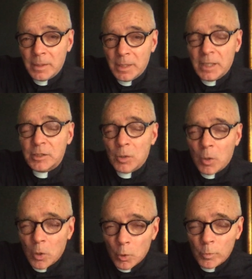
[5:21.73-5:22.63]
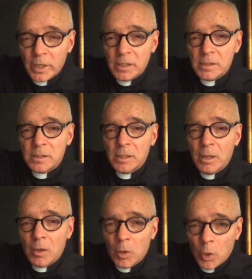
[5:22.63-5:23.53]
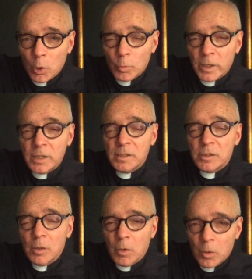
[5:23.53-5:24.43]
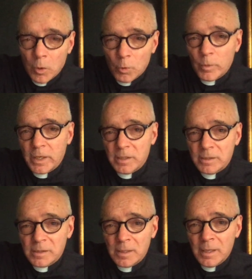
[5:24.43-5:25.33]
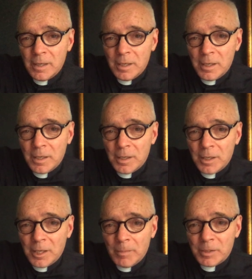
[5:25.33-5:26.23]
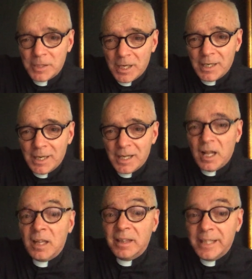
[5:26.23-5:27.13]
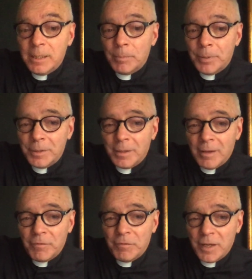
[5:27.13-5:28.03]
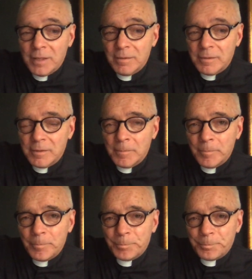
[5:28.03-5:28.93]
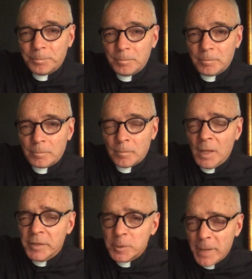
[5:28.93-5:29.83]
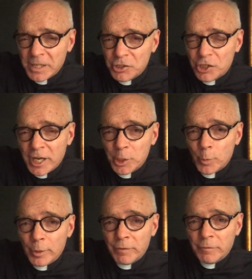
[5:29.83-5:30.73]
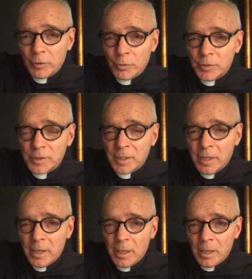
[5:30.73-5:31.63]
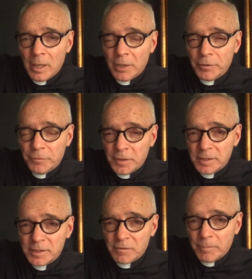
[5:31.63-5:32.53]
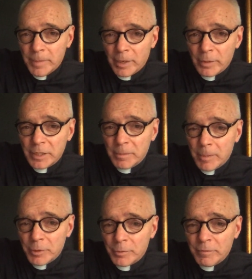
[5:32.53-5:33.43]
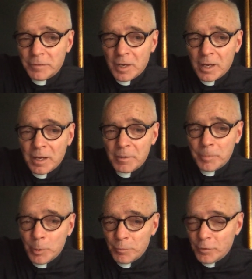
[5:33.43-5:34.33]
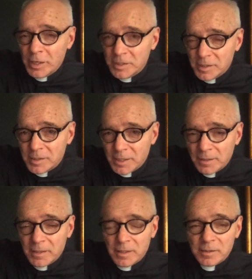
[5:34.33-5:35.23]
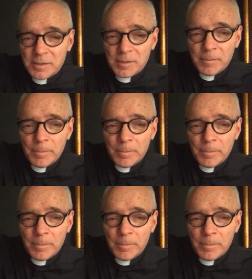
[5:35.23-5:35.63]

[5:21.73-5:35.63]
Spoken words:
It's always, always, always about taking a leap of faith. This past January 1st, on the Feast of Mary, the Mother of God, Pope Francis said this: